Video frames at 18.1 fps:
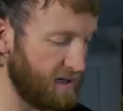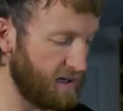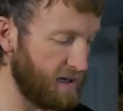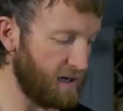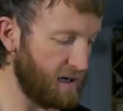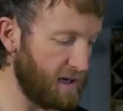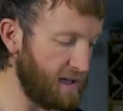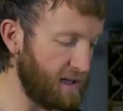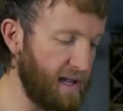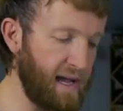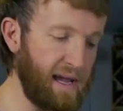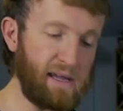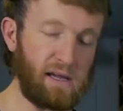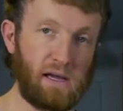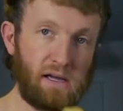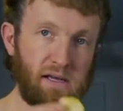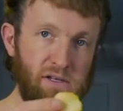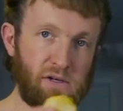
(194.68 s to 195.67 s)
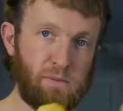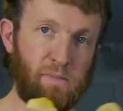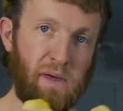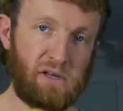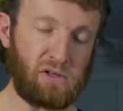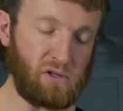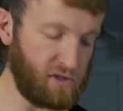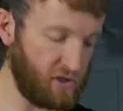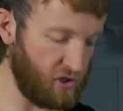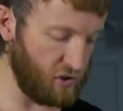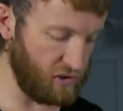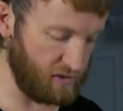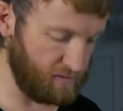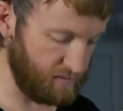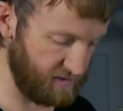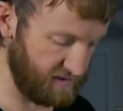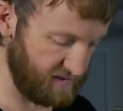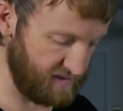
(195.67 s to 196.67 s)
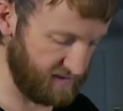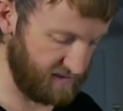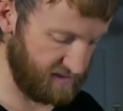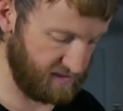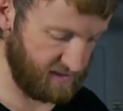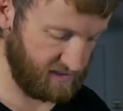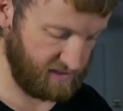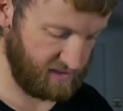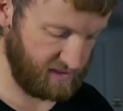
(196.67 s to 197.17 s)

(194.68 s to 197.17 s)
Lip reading: Layer your pickled cucumbers,